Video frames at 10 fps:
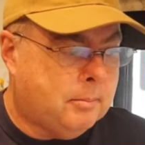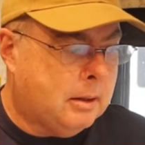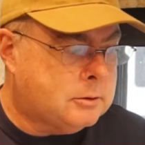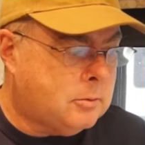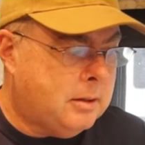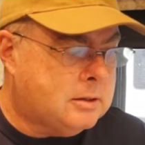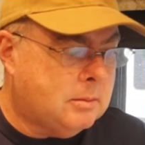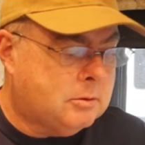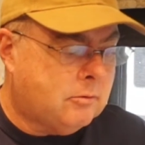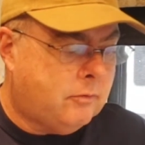but it's going to be the
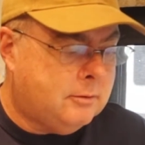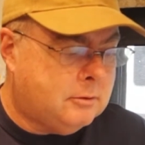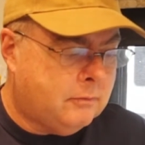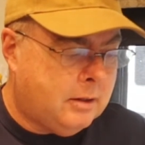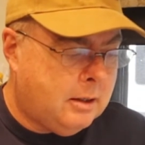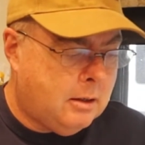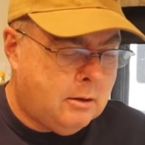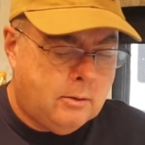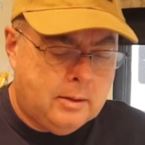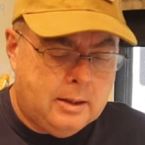subject of a future
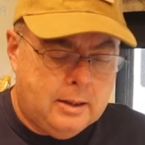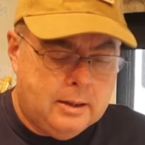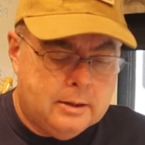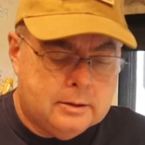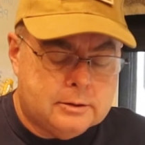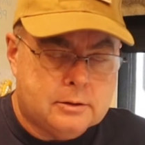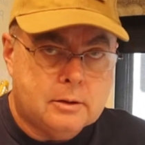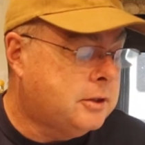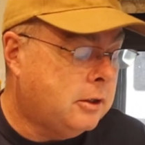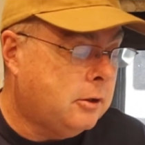video, is
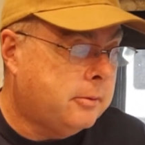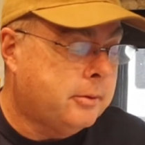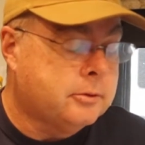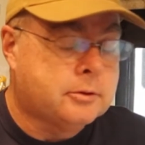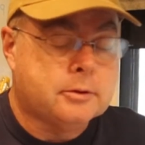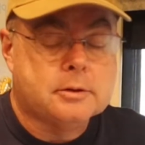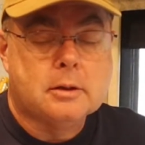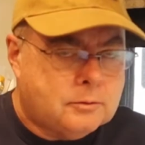cellular boosters.